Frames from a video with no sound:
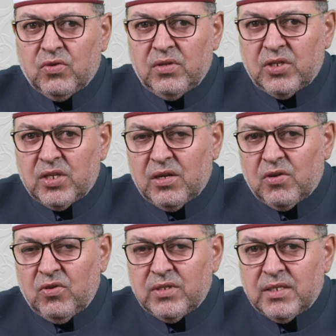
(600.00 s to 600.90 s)
conditional
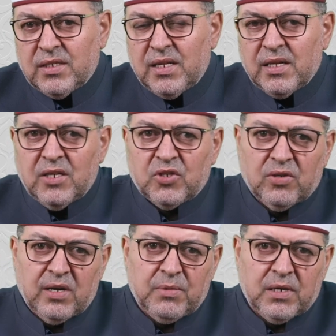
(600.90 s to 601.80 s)
clauses in English
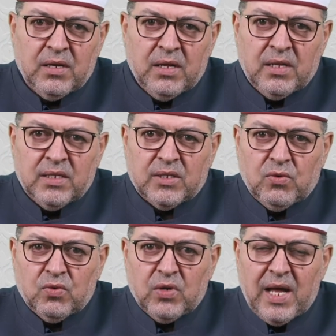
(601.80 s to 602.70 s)
grammar.
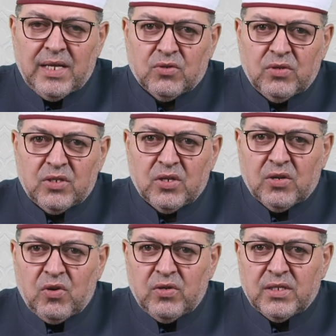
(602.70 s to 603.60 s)
So as conditional
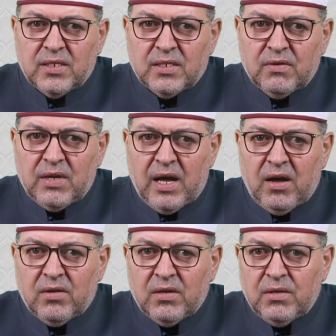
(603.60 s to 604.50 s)
clauses
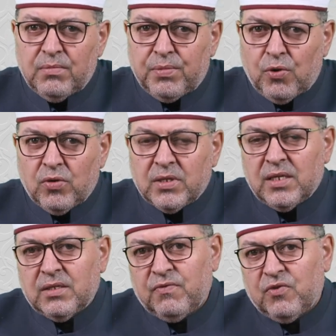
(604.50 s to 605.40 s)
are
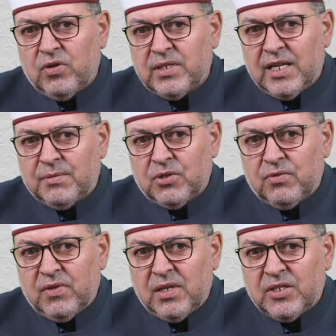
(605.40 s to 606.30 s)
important, of course, aspect
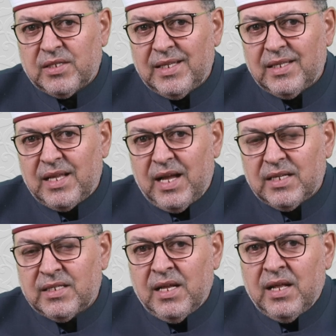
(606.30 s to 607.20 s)
of English
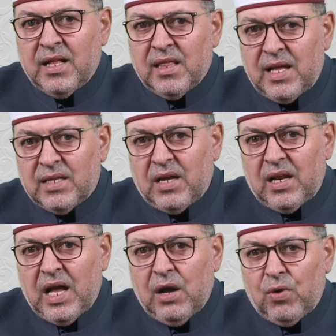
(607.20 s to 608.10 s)
syntax that
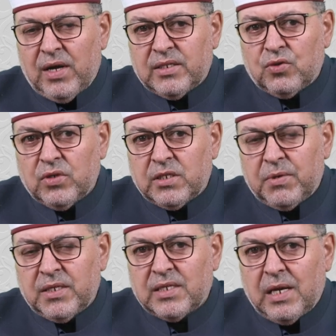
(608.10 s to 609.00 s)
allow us to
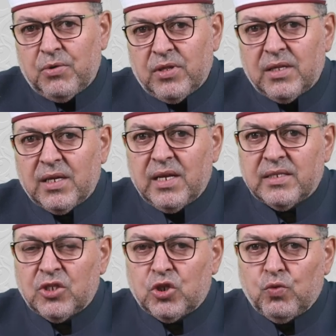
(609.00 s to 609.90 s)
express hypothetical
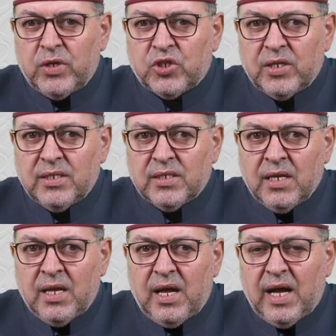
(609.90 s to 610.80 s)
situations.
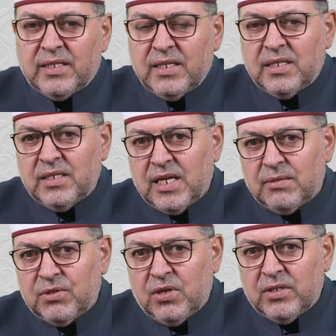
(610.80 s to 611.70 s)
I said syntax
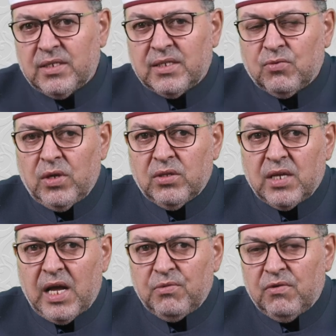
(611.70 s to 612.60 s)
because it's one
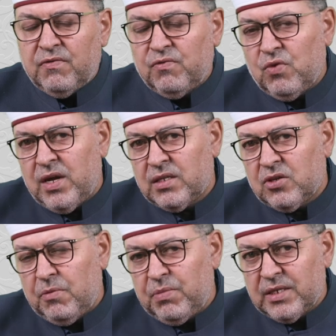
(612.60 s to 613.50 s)
type of what?
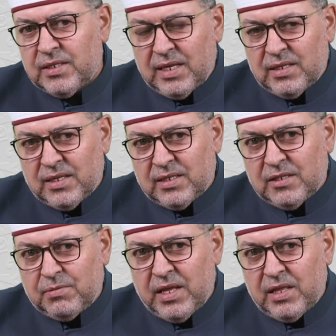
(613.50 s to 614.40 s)
Complex
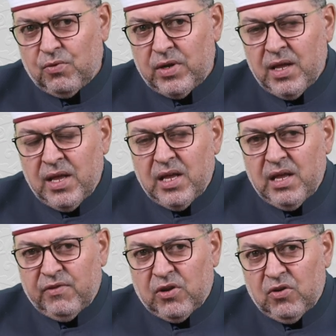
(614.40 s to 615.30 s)
sentences, by the way.
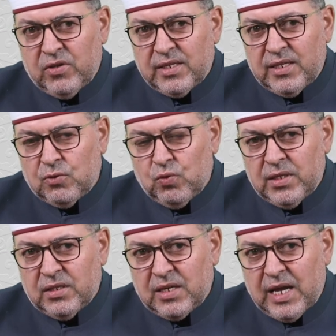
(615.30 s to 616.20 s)
If a clause is
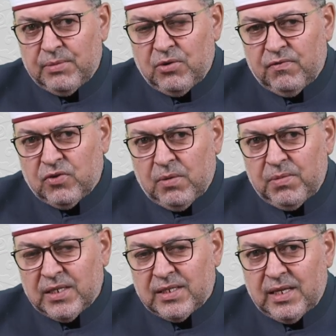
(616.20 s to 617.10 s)
one type of
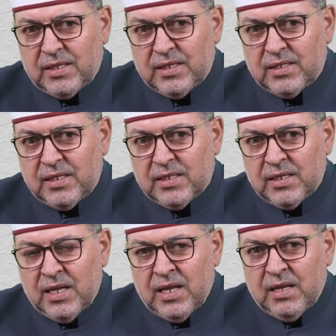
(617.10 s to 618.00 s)
complex sentences,
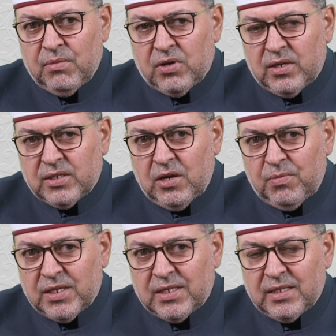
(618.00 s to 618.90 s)
because
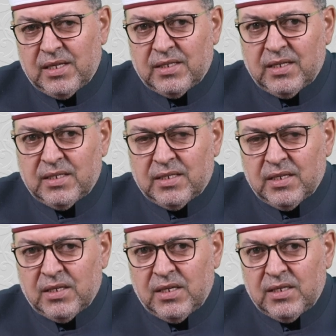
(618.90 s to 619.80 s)
complex sentences
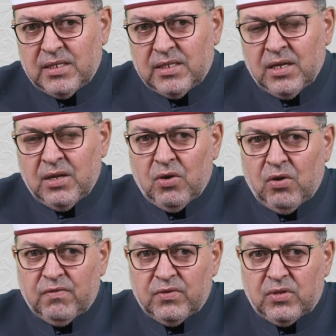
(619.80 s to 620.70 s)
is
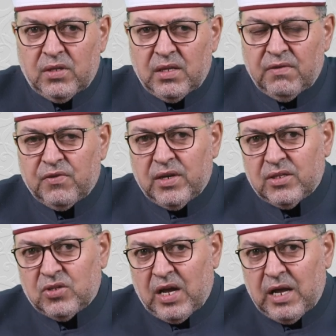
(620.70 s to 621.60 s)
of
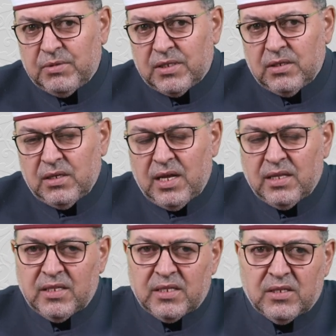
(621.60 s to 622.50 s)
different types,
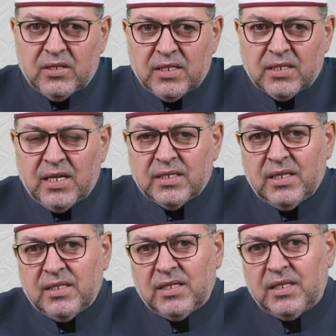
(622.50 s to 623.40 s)
and this is discussed
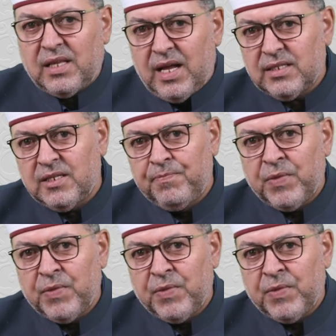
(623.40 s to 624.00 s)
in syntax.